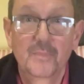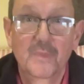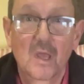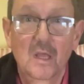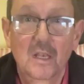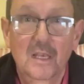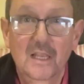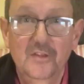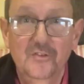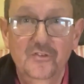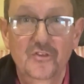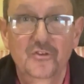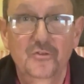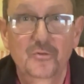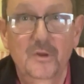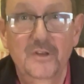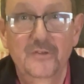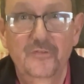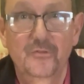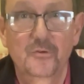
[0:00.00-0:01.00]
Less than
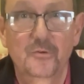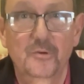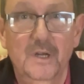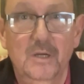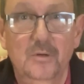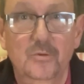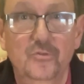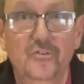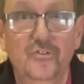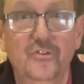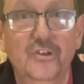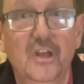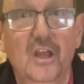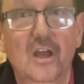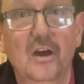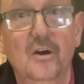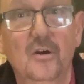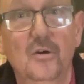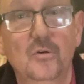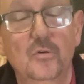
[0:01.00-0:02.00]
24 hours to
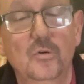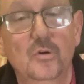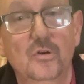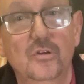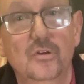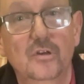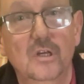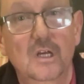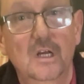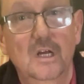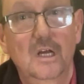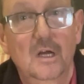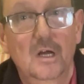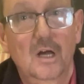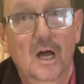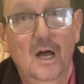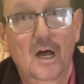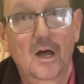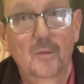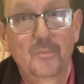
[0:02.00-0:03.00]
go
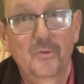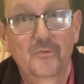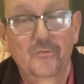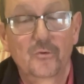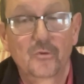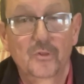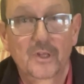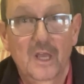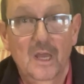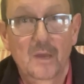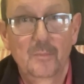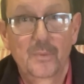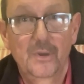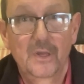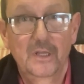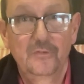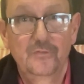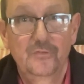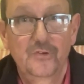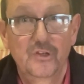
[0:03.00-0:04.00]
before the
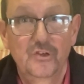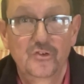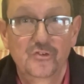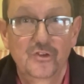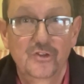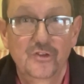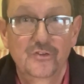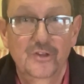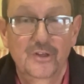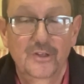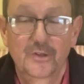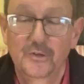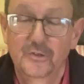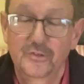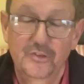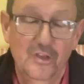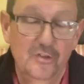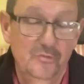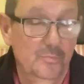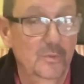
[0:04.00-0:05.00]
campaign finishes, and I
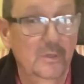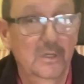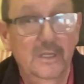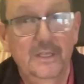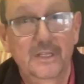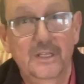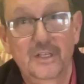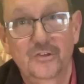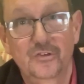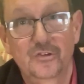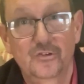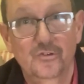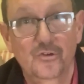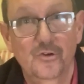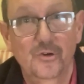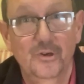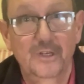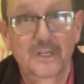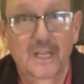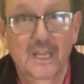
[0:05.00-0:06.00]
desperately need to
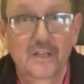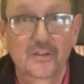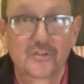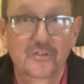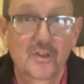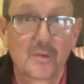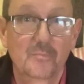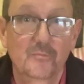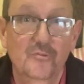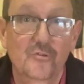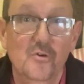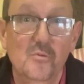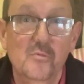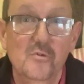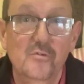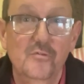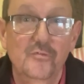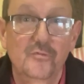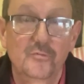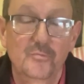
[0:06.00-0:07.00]
try and get some form
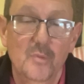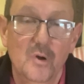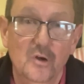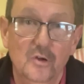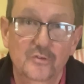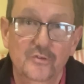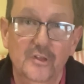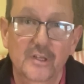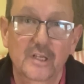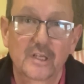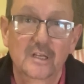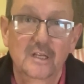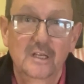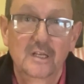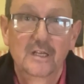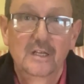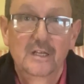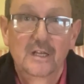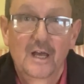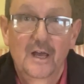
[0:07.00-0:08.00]
of marketing
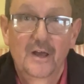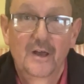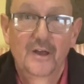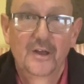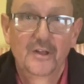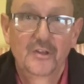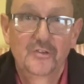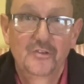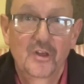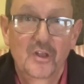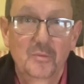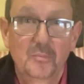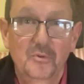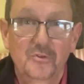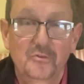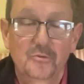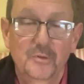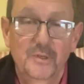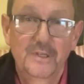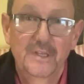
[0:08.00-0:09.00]
done
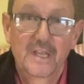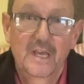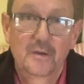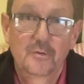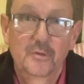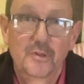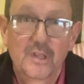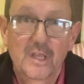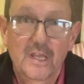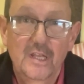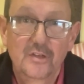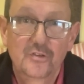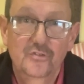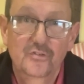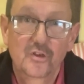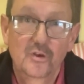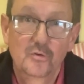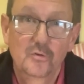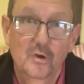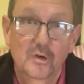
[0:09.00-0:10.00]
between now and then.
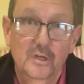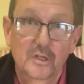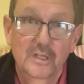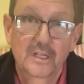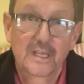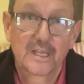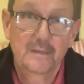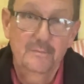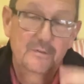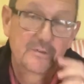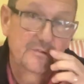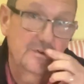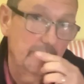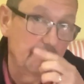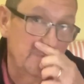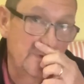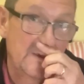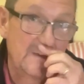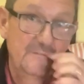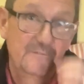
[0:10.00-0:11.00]
So I'm going to keep this
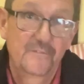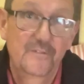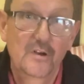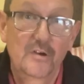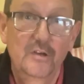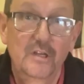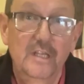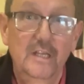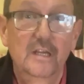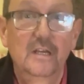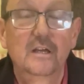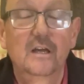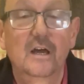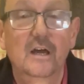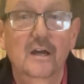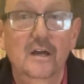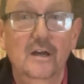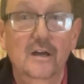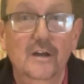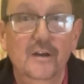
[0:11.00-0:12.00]
update very
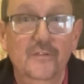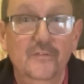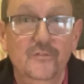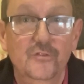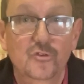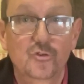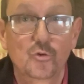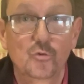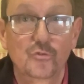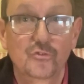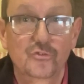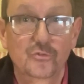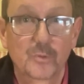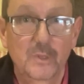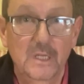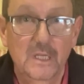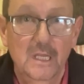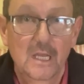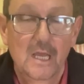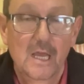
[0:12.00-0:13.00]
short and
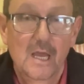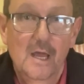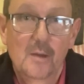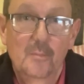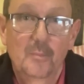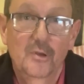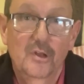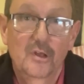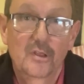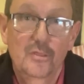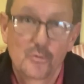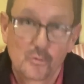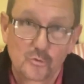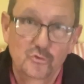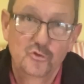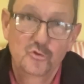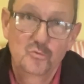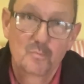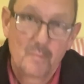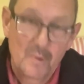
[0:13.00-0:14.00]
sweet, but I
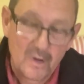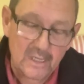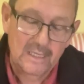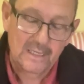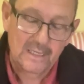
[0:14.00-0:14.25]
thought you might